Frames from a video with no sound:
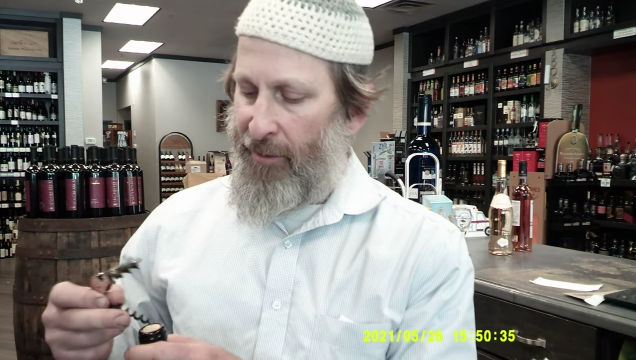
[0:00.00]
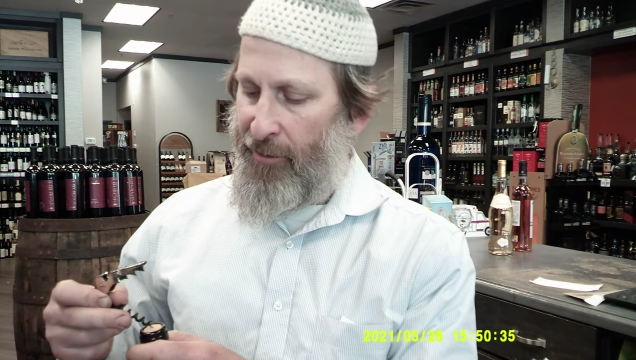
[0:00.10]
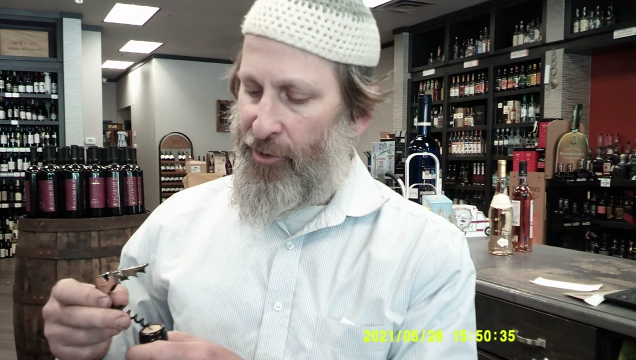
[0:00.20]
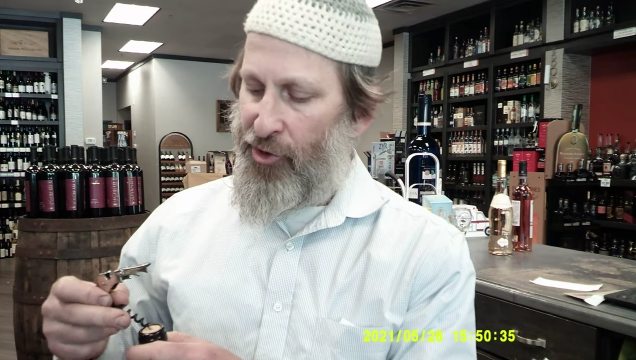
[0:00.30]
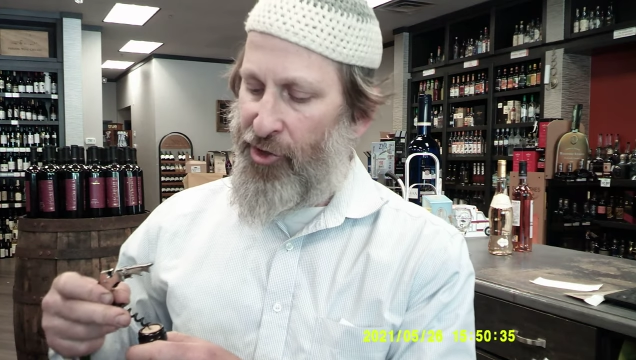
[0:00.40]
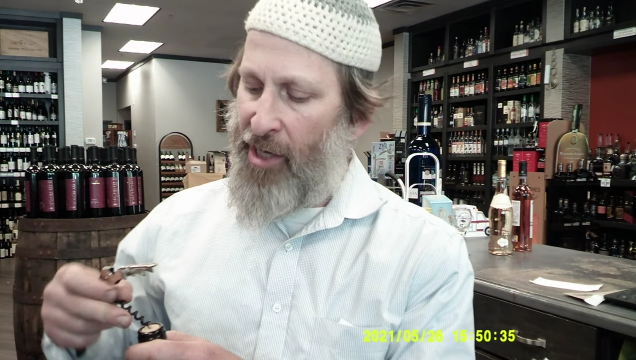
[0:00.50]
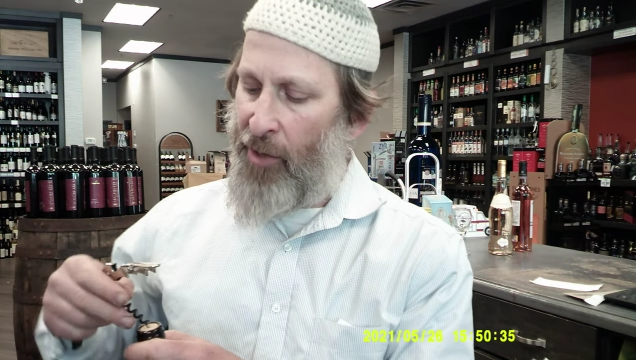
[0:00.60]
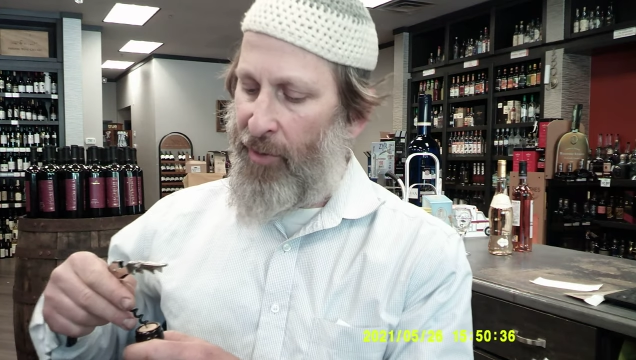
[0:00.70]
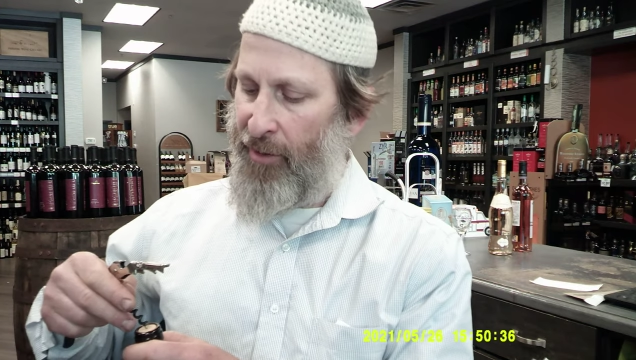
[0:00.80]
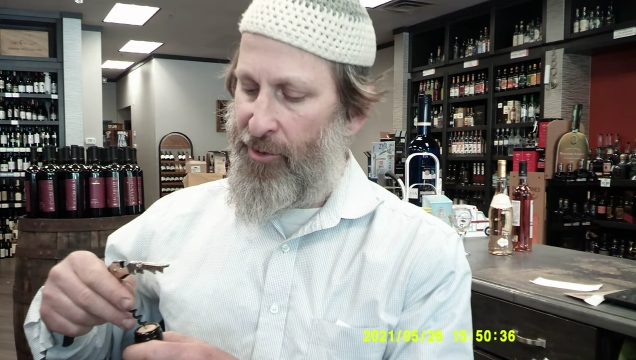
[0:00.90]

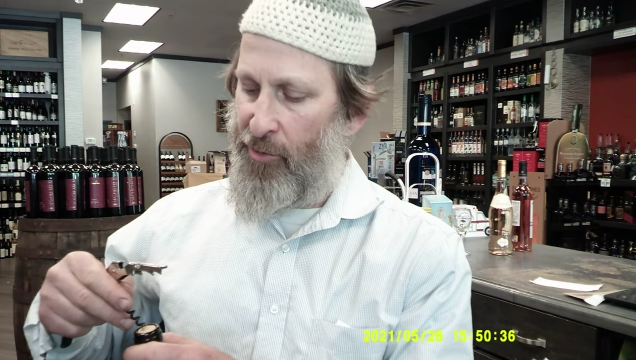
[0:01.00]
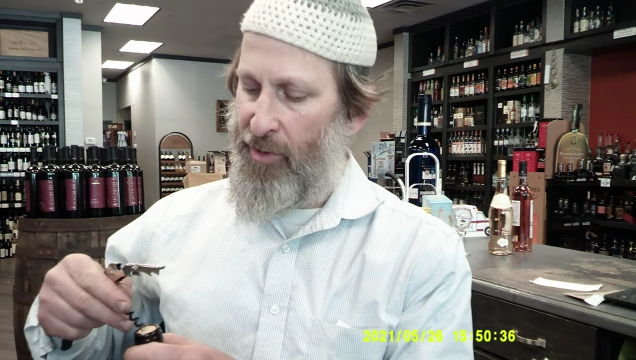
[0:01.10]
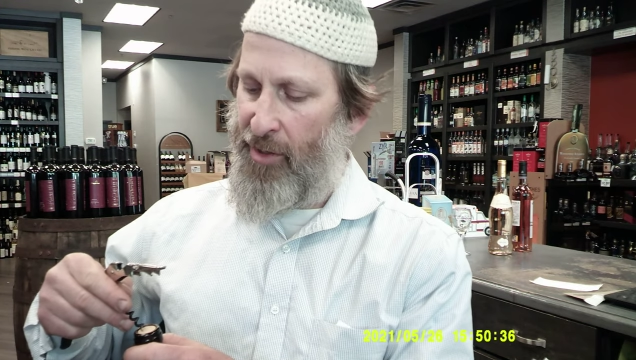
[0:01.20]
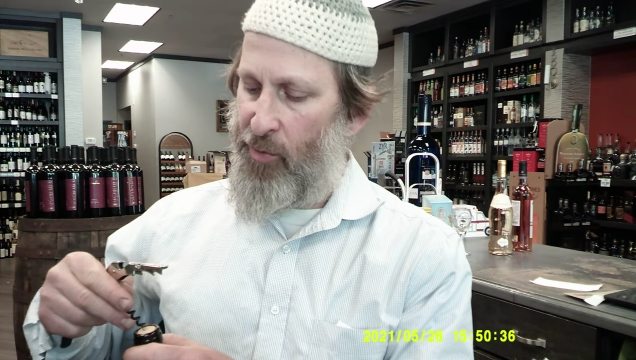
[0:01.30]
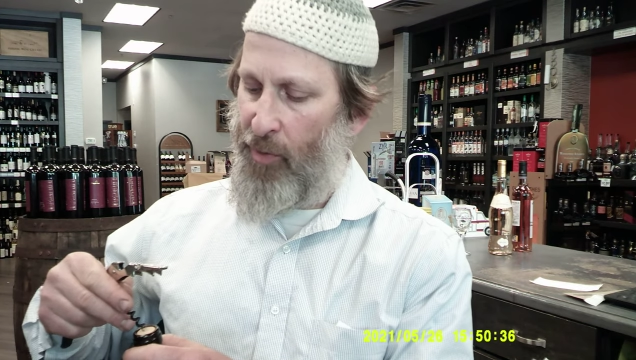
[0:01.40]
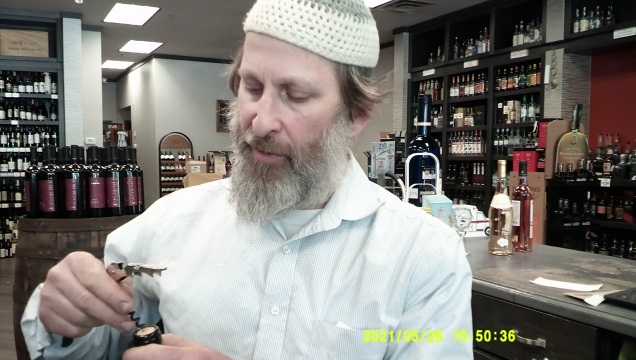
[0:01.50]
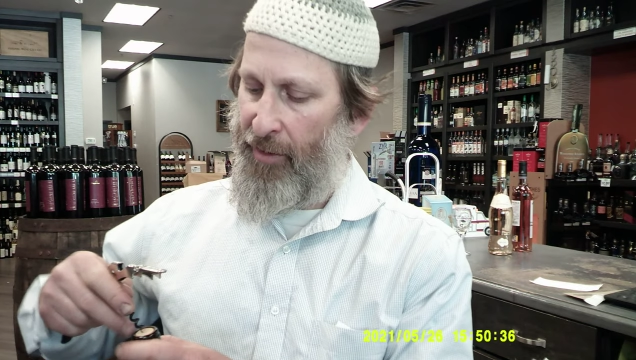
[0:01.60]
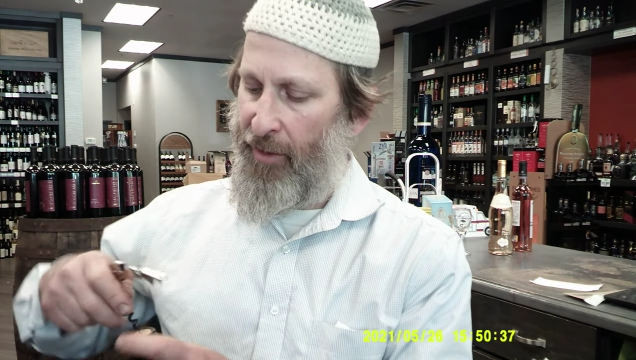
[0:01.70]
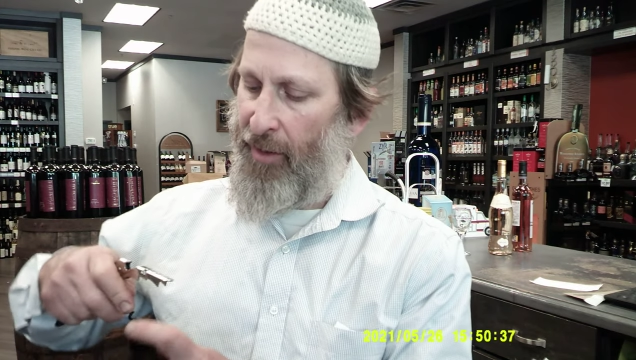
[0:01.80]
sharing duties with